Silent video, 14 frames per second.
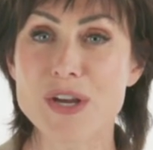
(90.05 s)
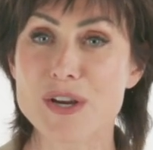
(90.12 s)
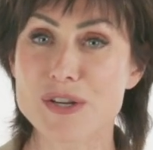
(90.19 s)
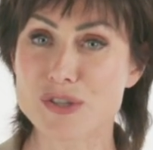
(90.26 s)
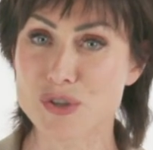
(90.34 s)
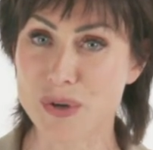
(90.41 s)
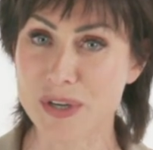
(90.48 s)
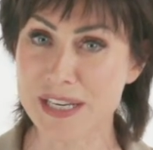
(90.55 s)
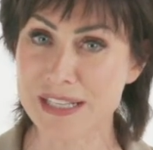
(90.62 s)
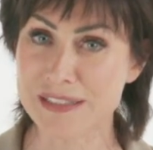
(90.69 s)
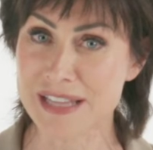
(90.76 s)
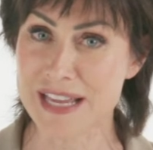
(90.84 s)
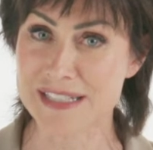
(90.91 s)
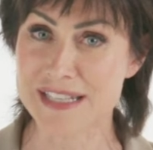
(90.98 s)
adjoining
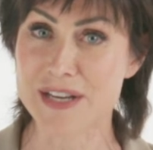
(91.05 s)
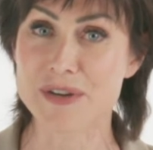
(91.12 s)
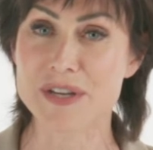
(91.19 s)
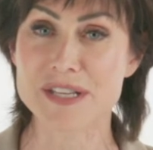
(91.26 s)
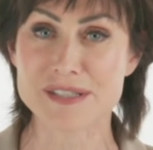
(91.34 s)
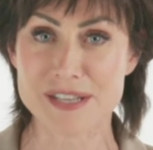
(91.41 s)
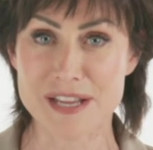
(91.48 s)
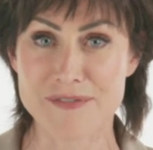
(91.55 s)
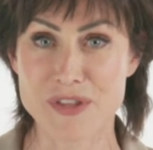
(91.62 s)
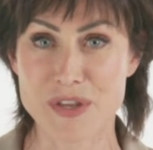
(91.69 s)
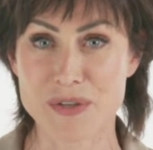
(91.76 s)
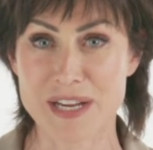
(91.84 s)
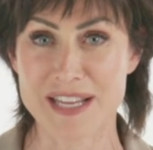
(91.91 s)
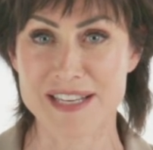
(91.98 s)
land areas of the
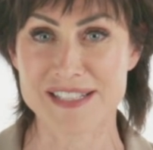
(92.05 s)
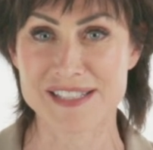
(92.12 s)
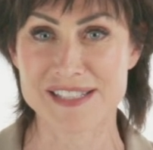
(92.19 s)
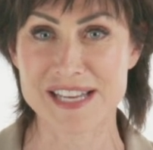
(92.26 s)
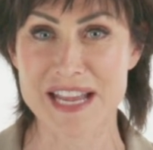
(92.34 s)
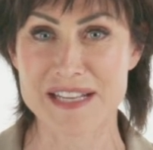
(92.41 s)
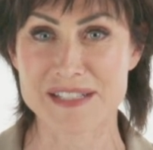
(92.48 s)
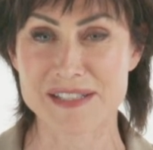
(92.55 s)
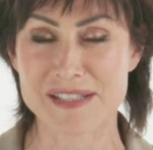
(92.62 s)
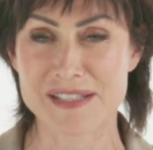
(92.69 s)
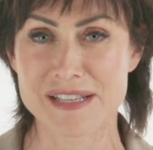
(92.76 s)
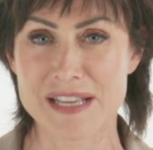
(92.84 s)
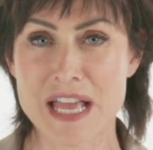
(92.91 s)
United States.